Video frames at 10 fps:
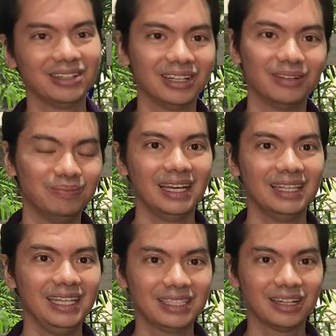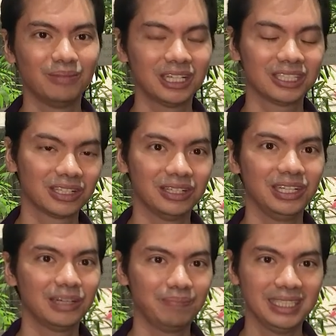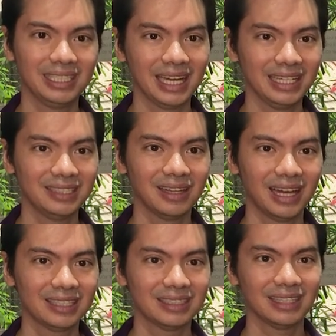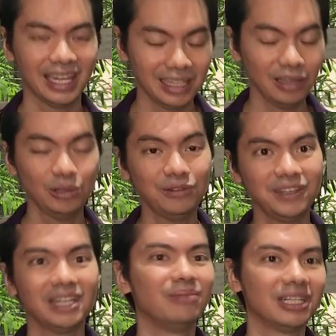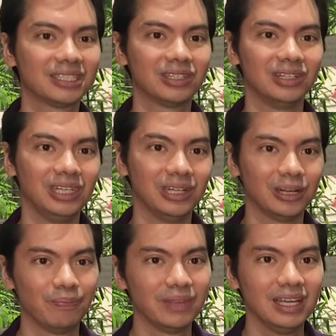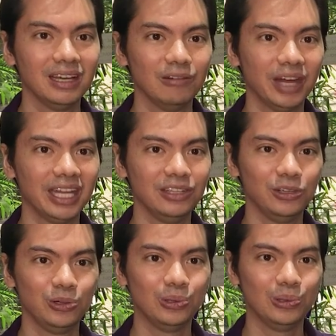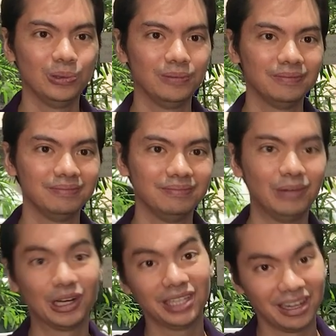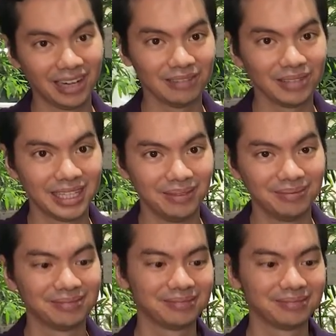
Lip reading: or these are much sturdier PCIe slots, and they do feel much sturdier when you monkey around with them.